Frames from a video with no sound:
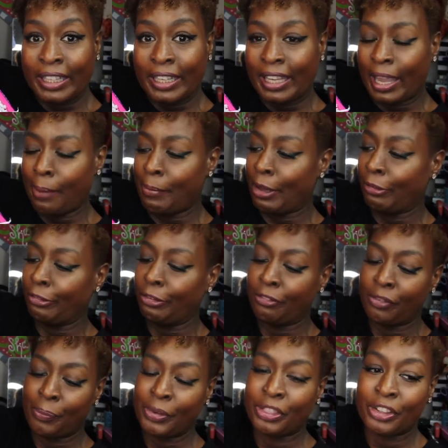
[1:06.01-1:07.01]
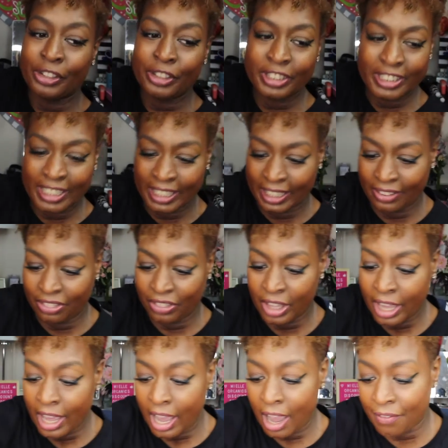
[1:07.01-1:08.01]
It came out on November
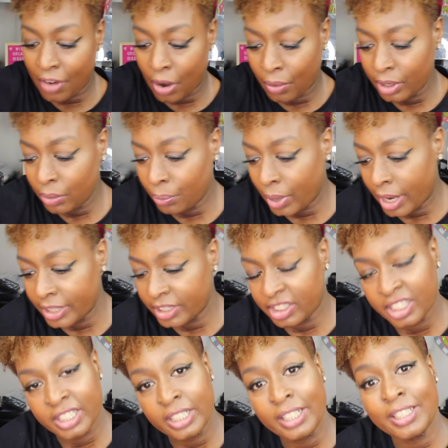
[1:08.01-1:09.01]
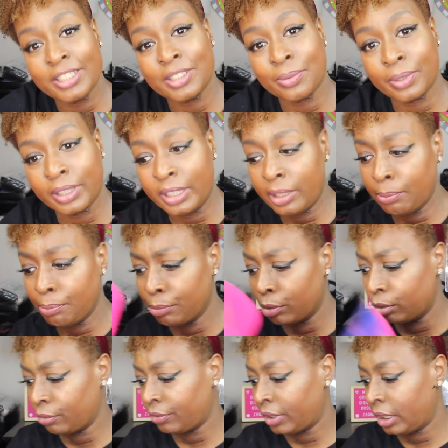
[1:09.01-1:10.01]
13th. I've already watched it. It's a really good
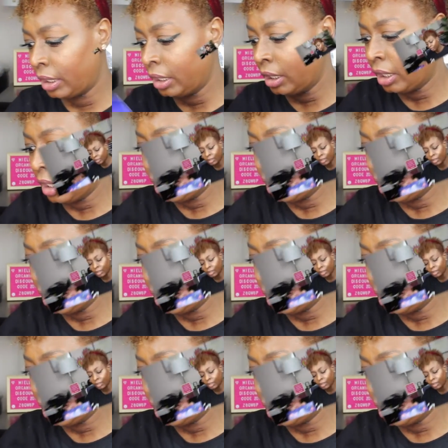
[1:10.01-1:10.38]
movie.